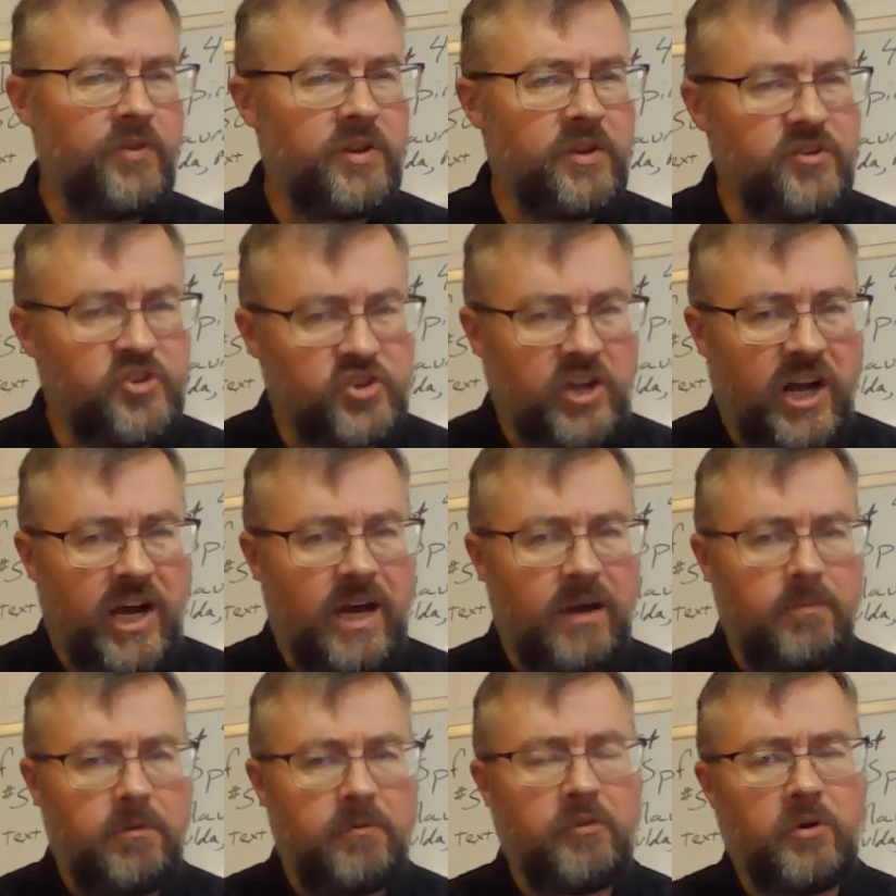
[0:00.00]
The
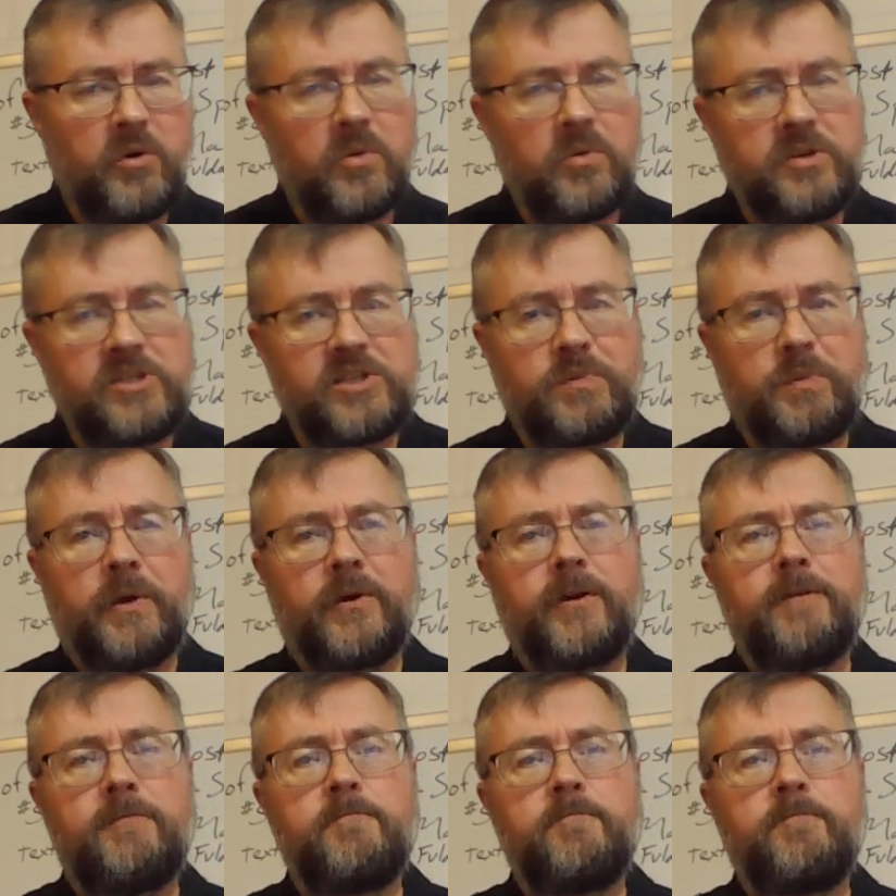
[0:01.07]
job of the Holy
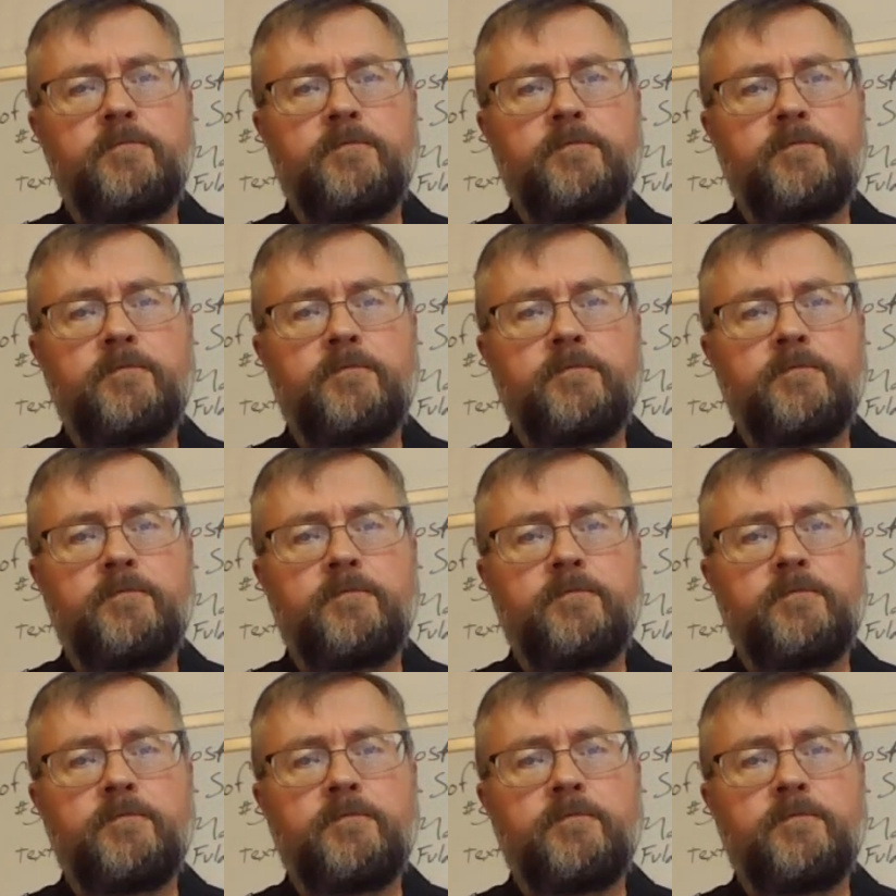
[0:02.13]
Spirit